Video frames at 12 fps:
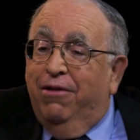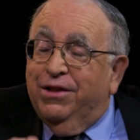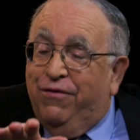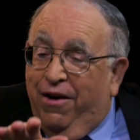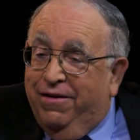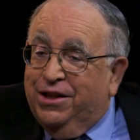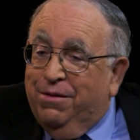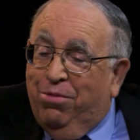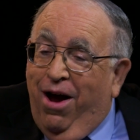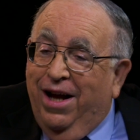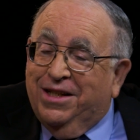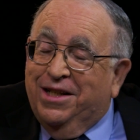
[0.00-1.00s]
I was very
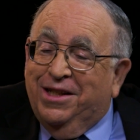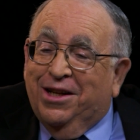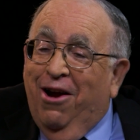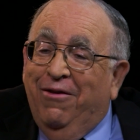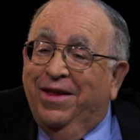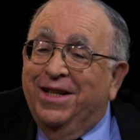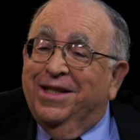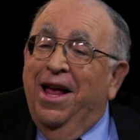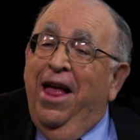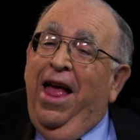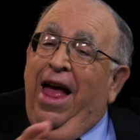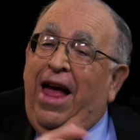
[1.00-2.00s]
surprised to discover this.
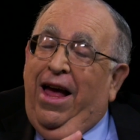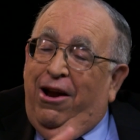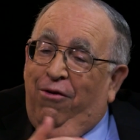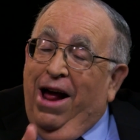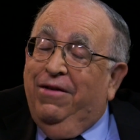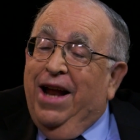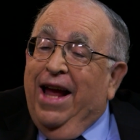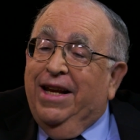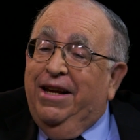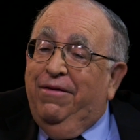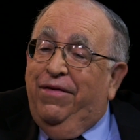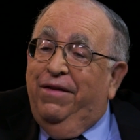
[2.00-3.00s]
At around
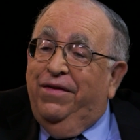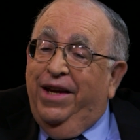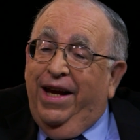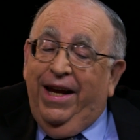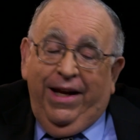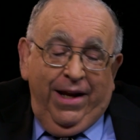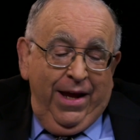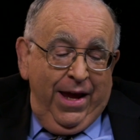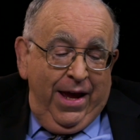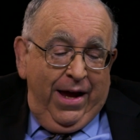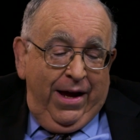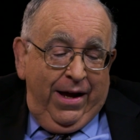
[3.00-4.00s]
1915,
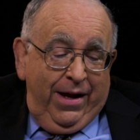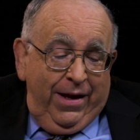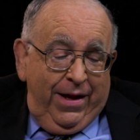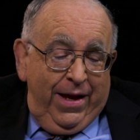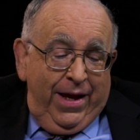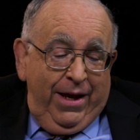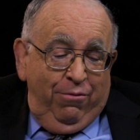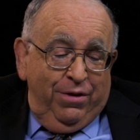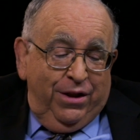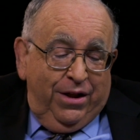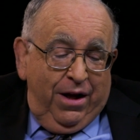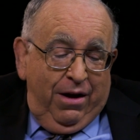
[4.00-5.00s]
he
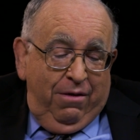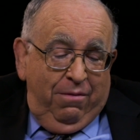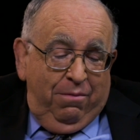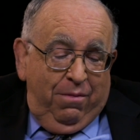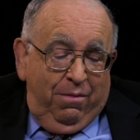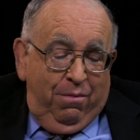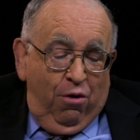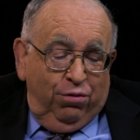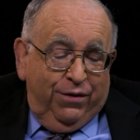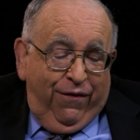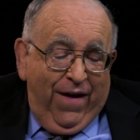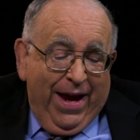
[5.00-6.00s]
was
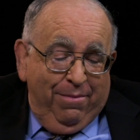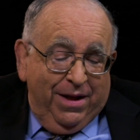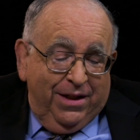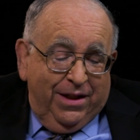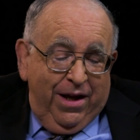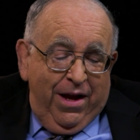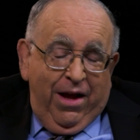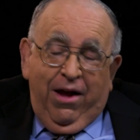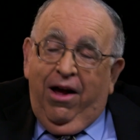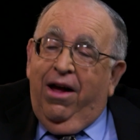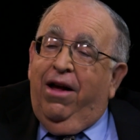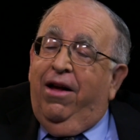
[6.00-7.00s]
most famous
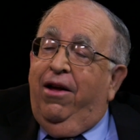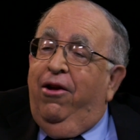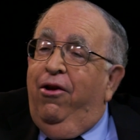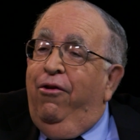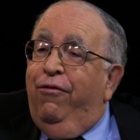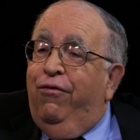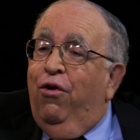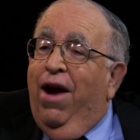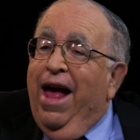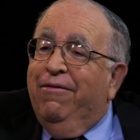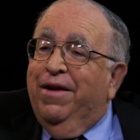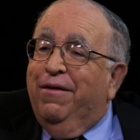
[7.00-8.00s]
for
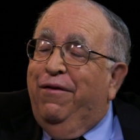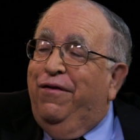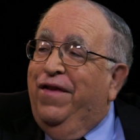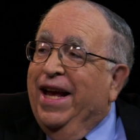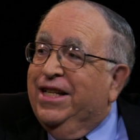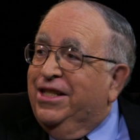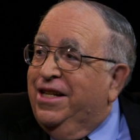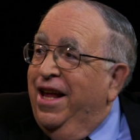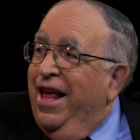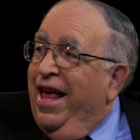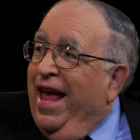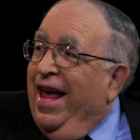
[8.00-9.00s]
having fixed
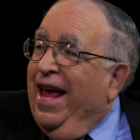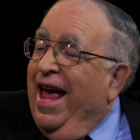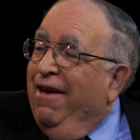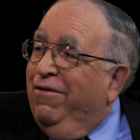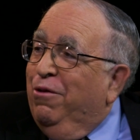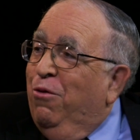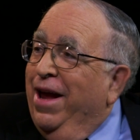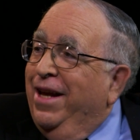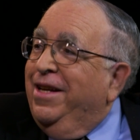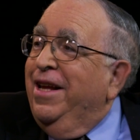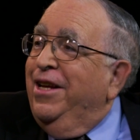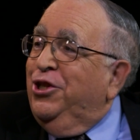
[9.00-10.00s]
a
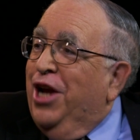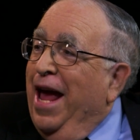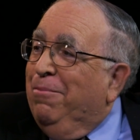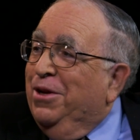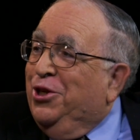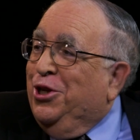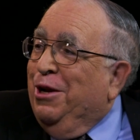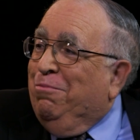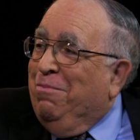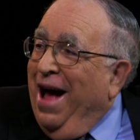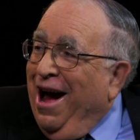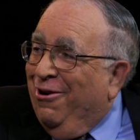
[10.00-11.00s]
heavyweight
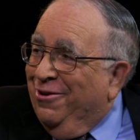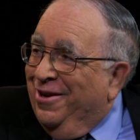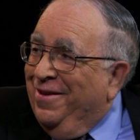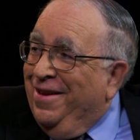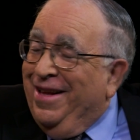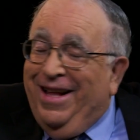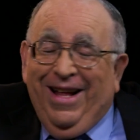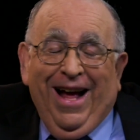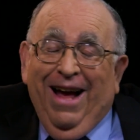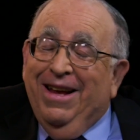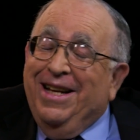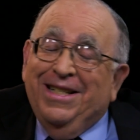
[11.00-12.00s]
championship bout.
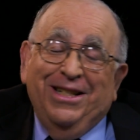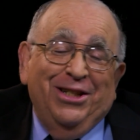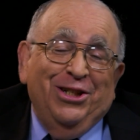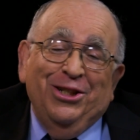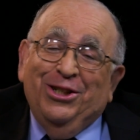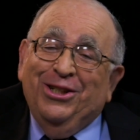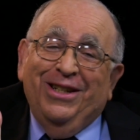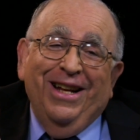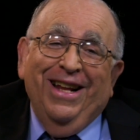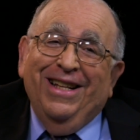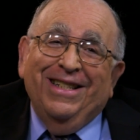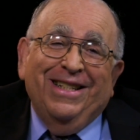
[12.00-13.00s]
Well, I mean, this is just... I
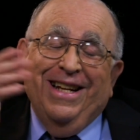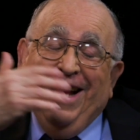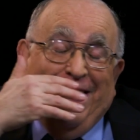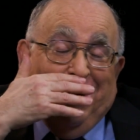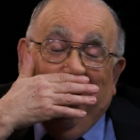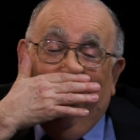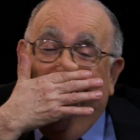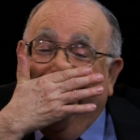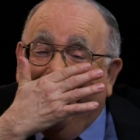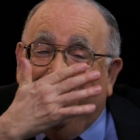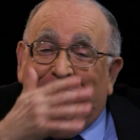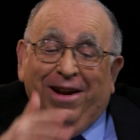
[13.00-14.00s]
didn't
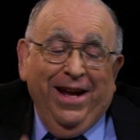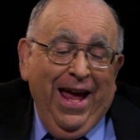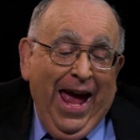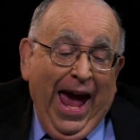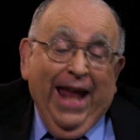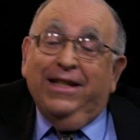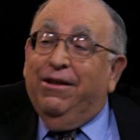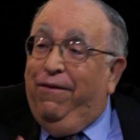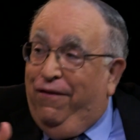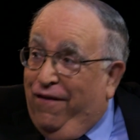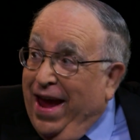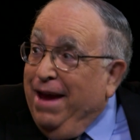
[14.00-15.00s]
really... And it's a
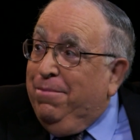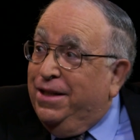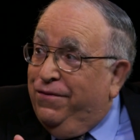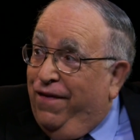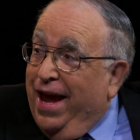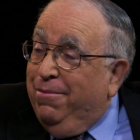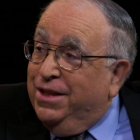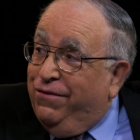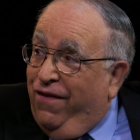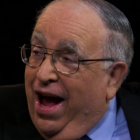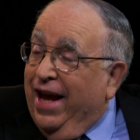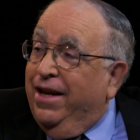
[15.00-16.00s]
famous, famous
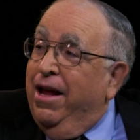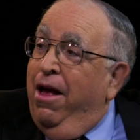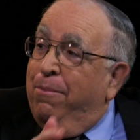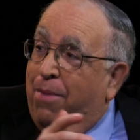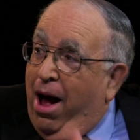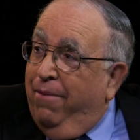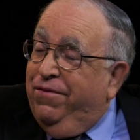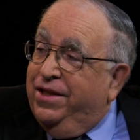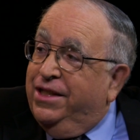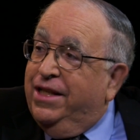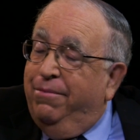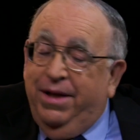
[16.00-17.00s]
fight. Bob
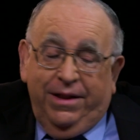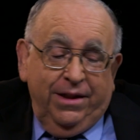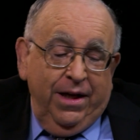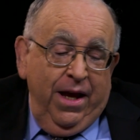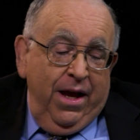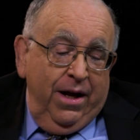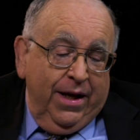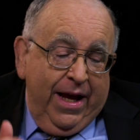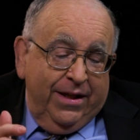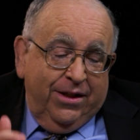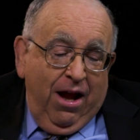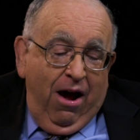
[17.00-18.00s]
Fitzsimmons
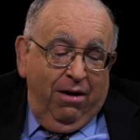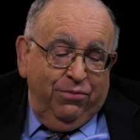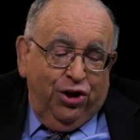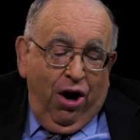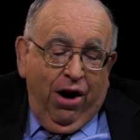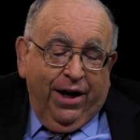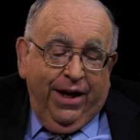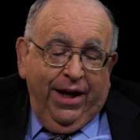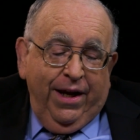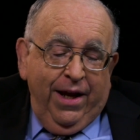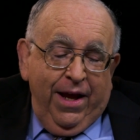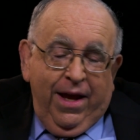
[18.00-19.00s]
against Tom
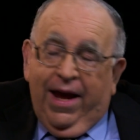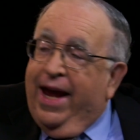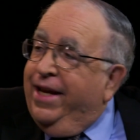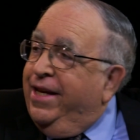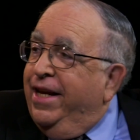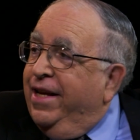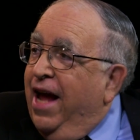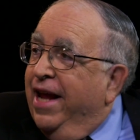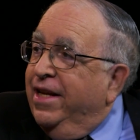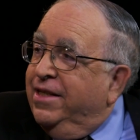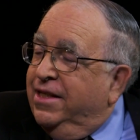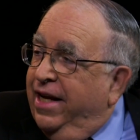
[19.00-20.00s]
Sharkey,
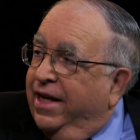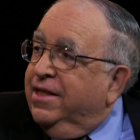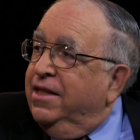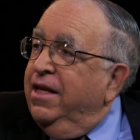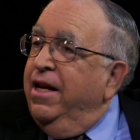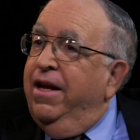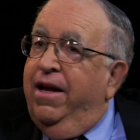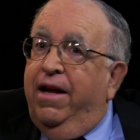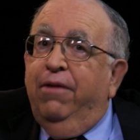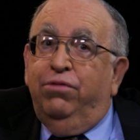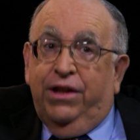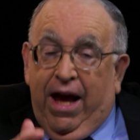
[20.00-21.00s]
1896.
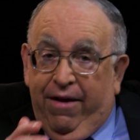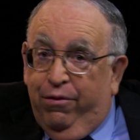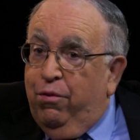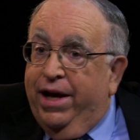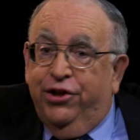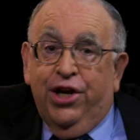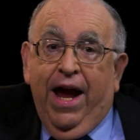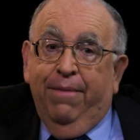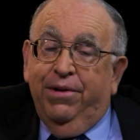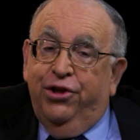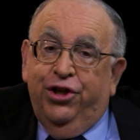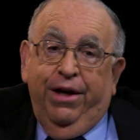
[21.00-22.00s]
It was a heavyweight
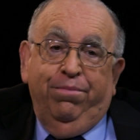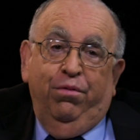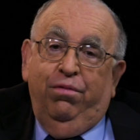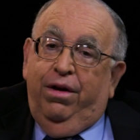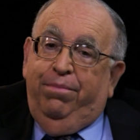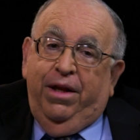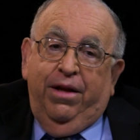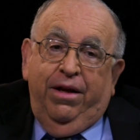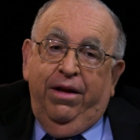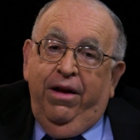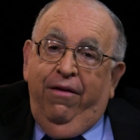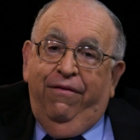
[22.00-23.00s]
championship. It would have been
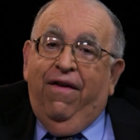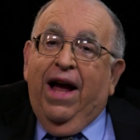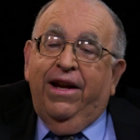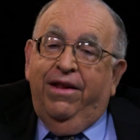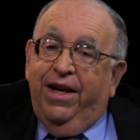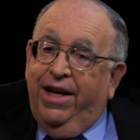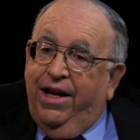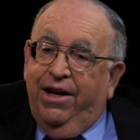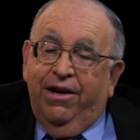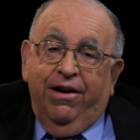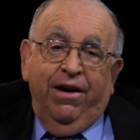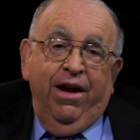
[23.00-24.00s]
the fight of the
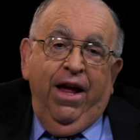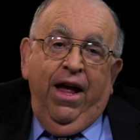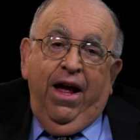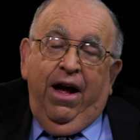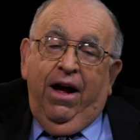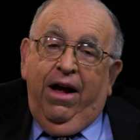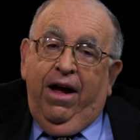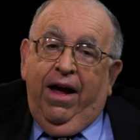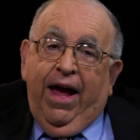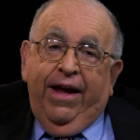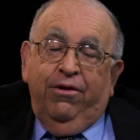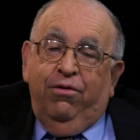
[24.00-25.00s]
year.
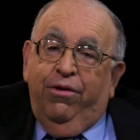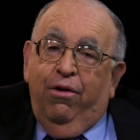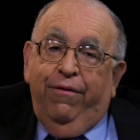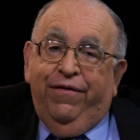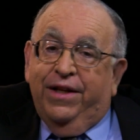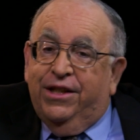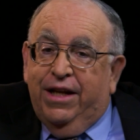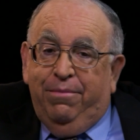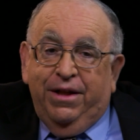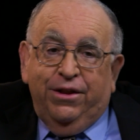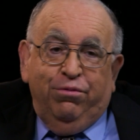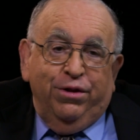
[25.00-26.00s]
And although
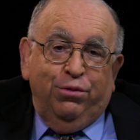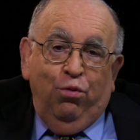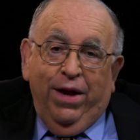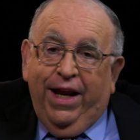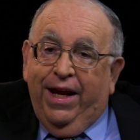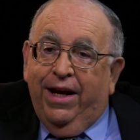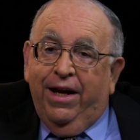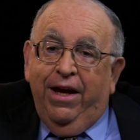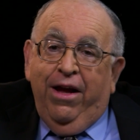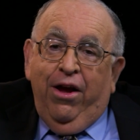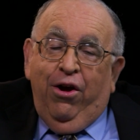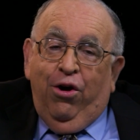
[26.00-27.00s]
Fitzsimmons was winning,
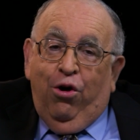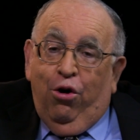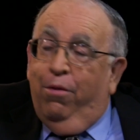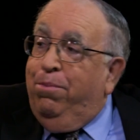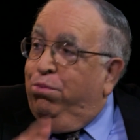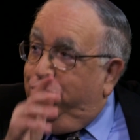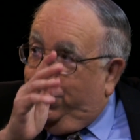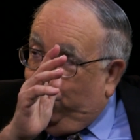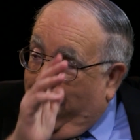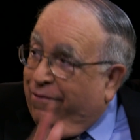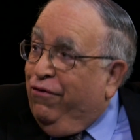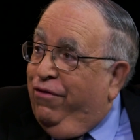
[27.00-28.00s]
Earp was
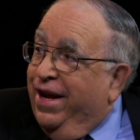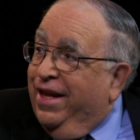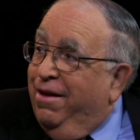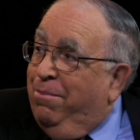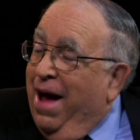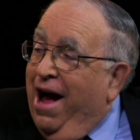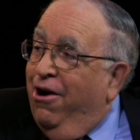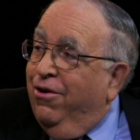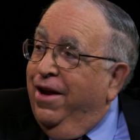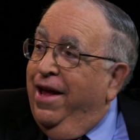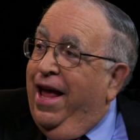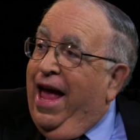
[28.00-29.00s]
refereeing the
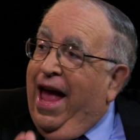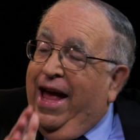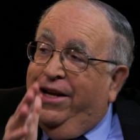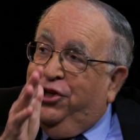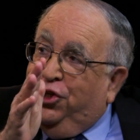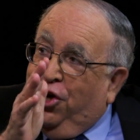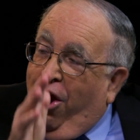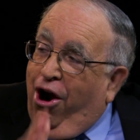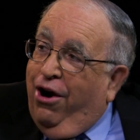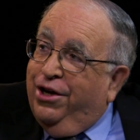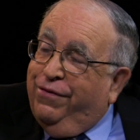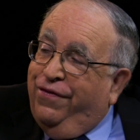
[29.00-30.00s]
bout and
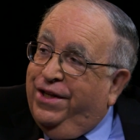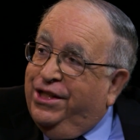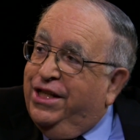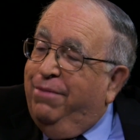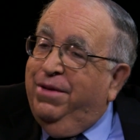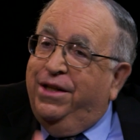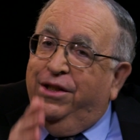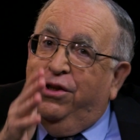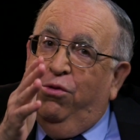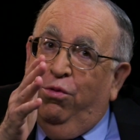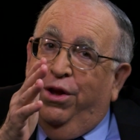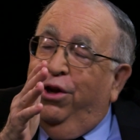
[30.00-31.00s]
charged
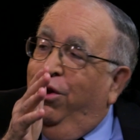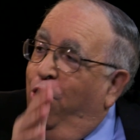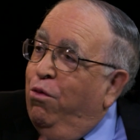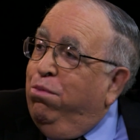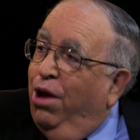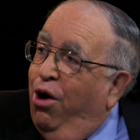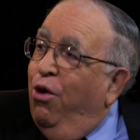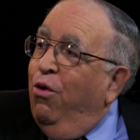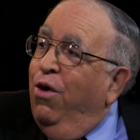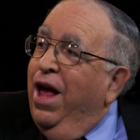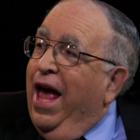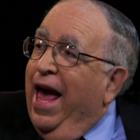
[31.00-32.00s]
Fitzsimmons with a low
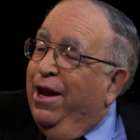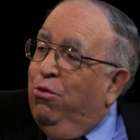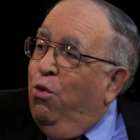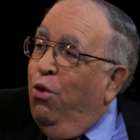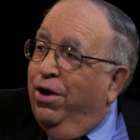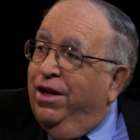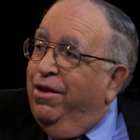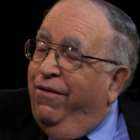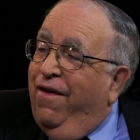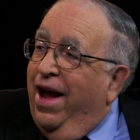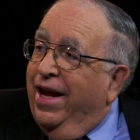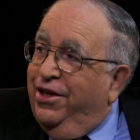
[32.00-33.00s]
blow and awarded the
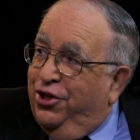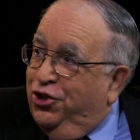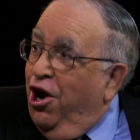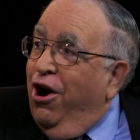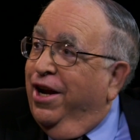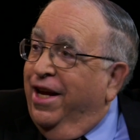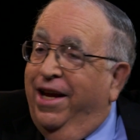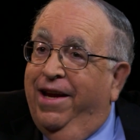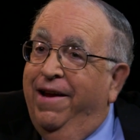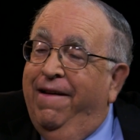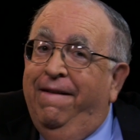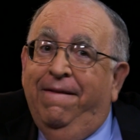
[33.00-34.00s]
fight to Sharkey.
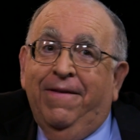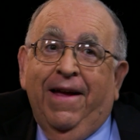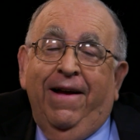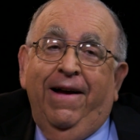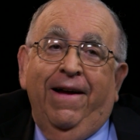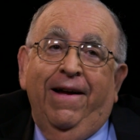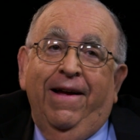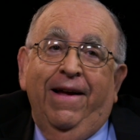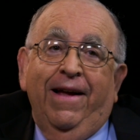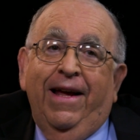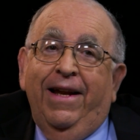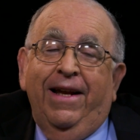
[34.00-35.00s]

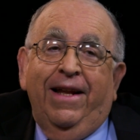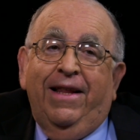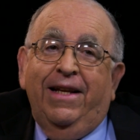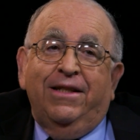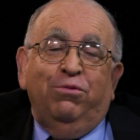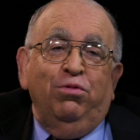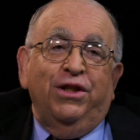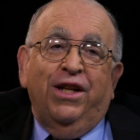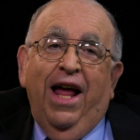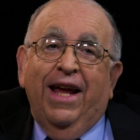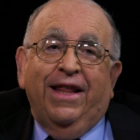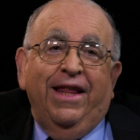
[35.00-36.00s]
And this was
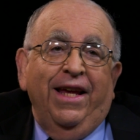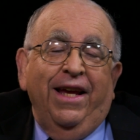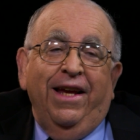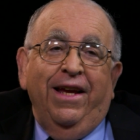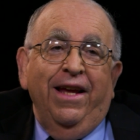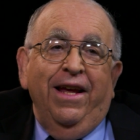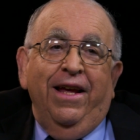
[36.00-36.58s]
like the...